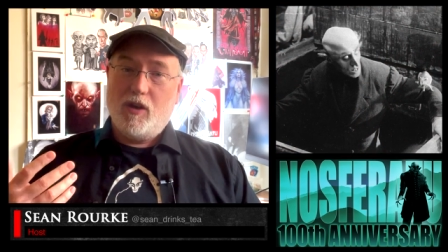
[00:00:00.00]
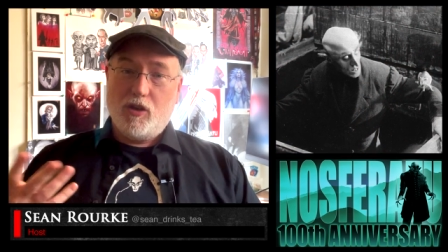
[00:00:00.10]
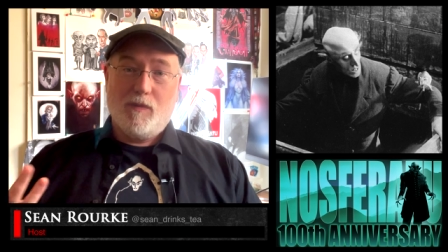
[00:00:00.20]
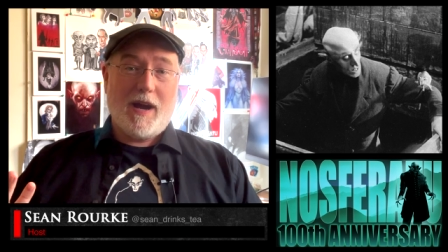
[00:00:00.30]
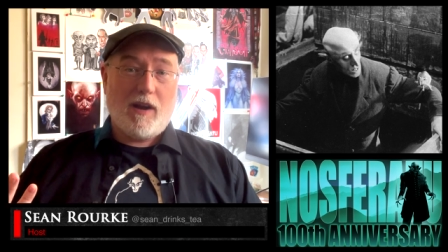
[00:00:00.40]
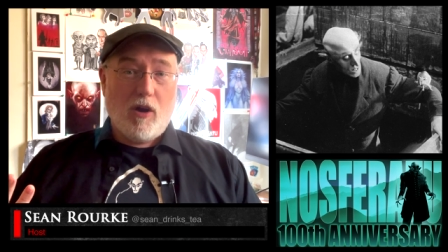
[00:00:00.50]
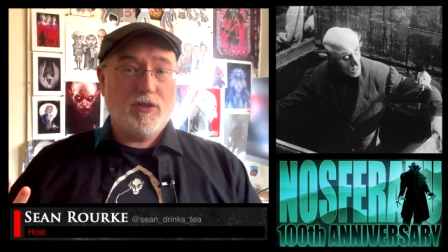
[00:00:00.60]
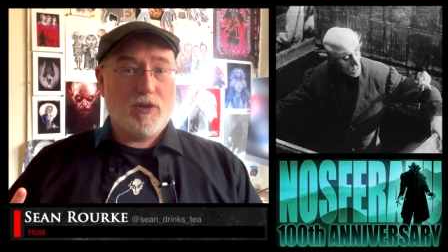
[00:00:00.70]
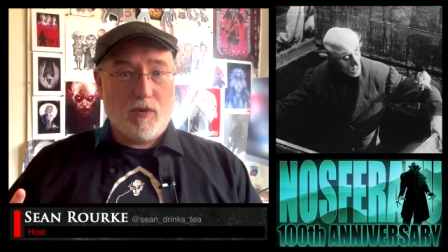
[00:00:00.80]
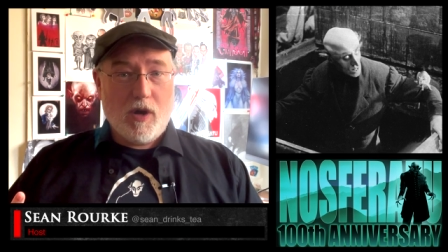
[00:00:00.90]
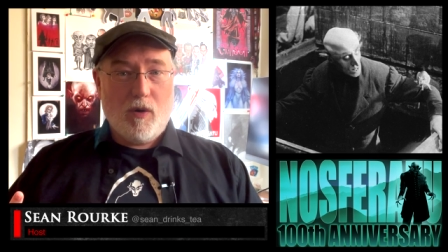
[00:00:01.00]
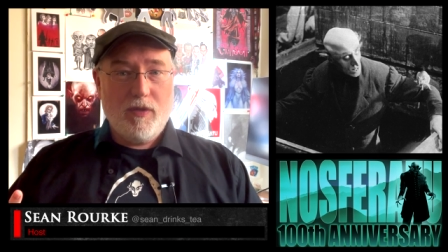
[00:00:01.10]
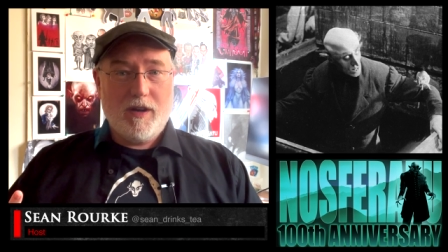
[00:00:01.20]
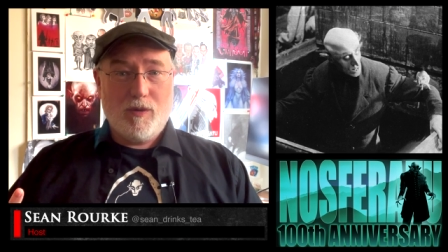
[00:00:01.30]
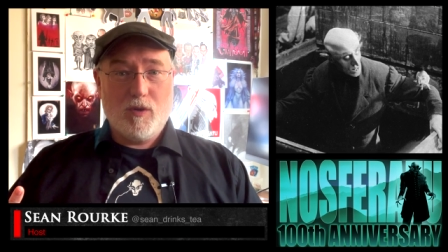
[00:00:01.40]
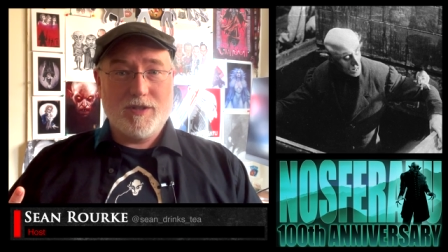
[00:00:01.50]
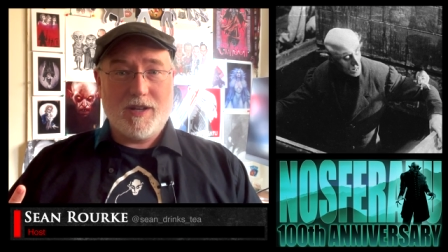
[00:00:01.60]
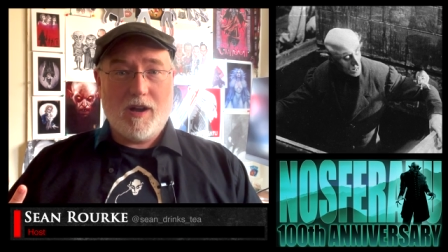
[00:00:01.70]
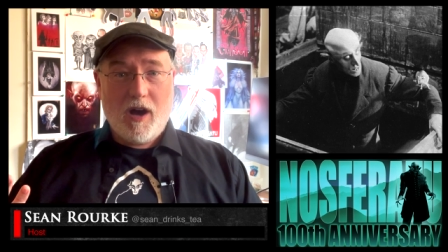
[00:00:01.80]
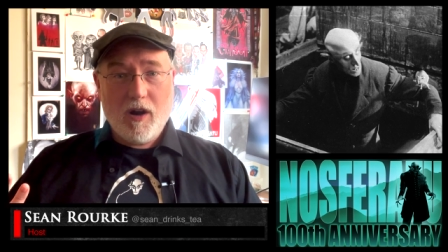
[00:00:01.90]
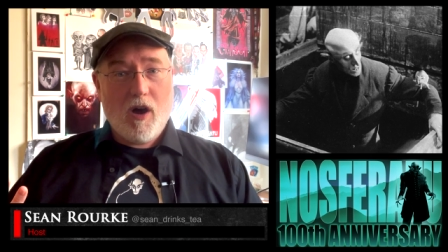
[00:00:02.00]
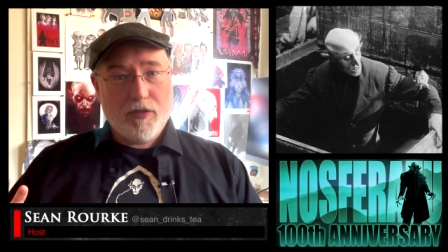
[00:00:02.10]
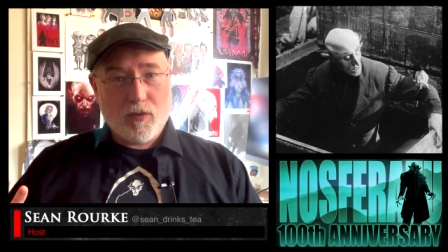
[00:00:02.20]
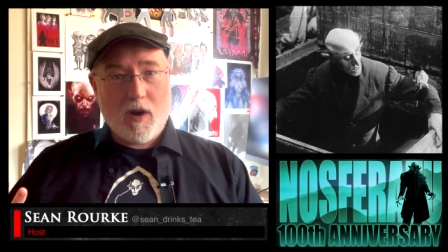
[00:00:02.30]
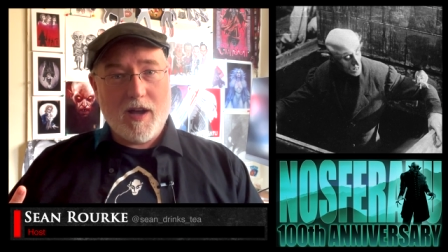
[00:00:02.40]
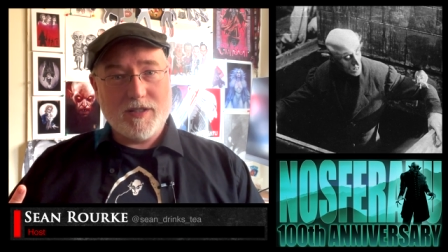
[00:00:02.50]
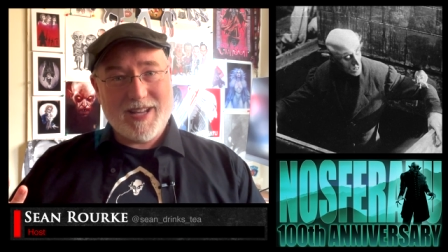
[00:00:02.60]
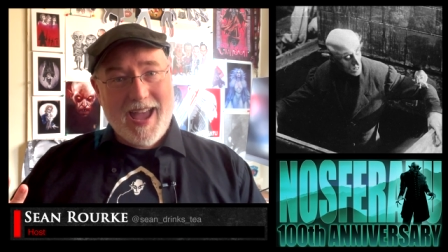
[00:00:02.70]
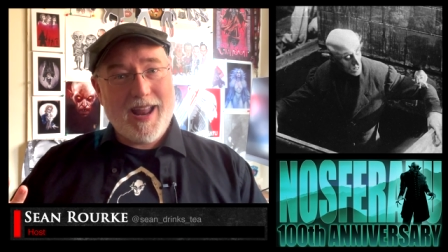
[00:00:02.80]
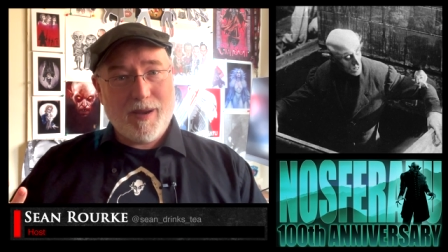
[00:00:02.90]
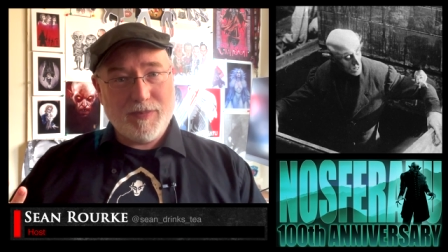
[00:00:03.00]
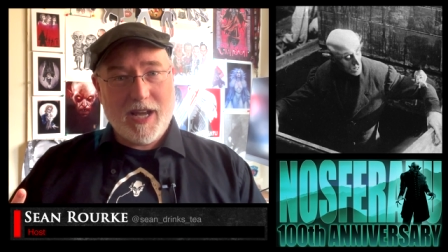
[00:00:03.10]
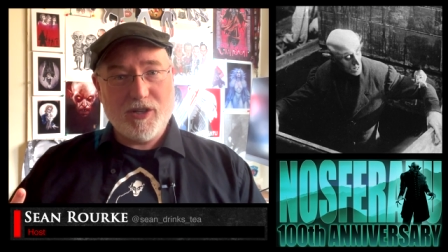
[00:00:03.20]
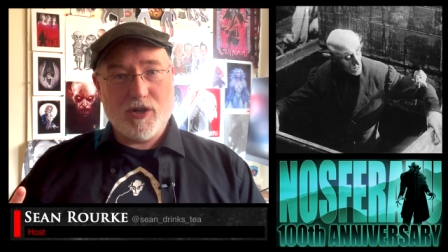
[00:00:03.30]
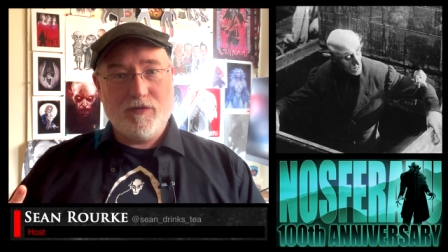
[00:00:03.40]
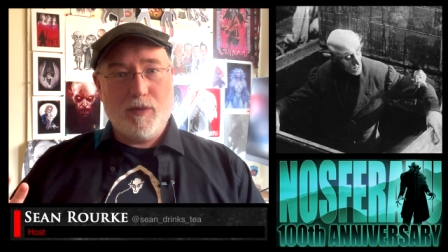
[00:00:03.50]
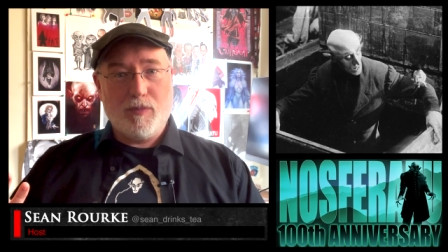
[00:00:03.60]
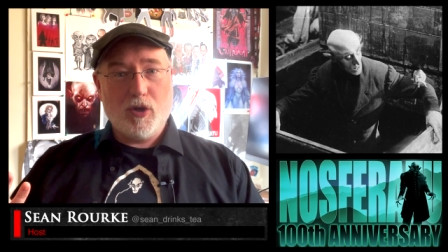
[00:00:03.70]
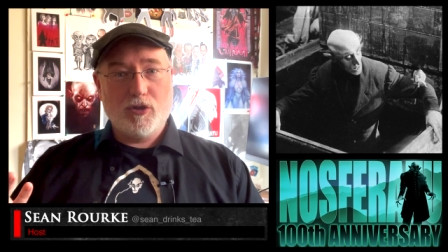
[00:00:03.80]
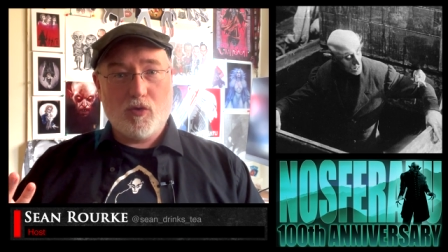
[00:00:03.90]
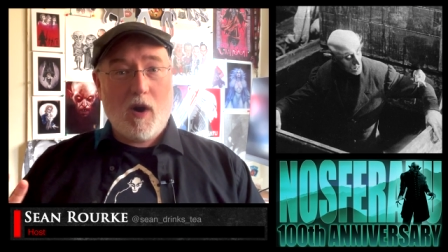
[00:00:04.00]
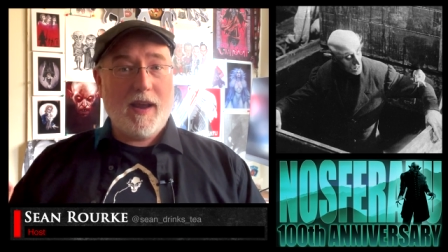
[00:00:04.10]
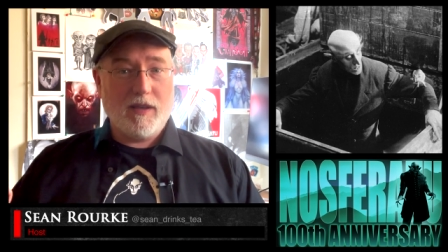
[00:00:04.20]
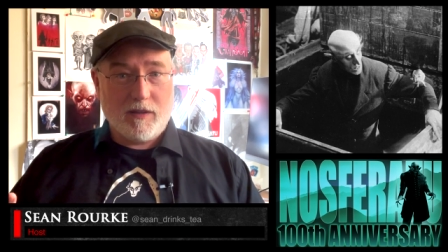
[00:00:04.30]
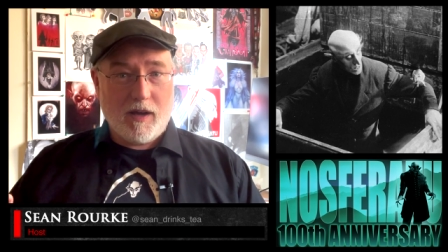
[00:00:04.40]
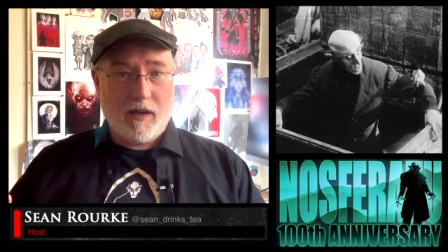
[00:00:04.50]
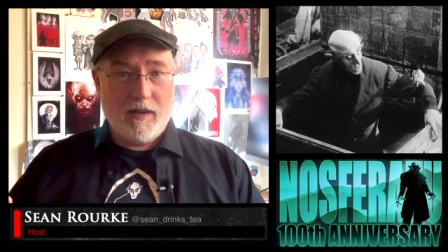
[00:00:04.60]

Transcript: You might also know that it was an unauthorized adaptation of the book Dracula,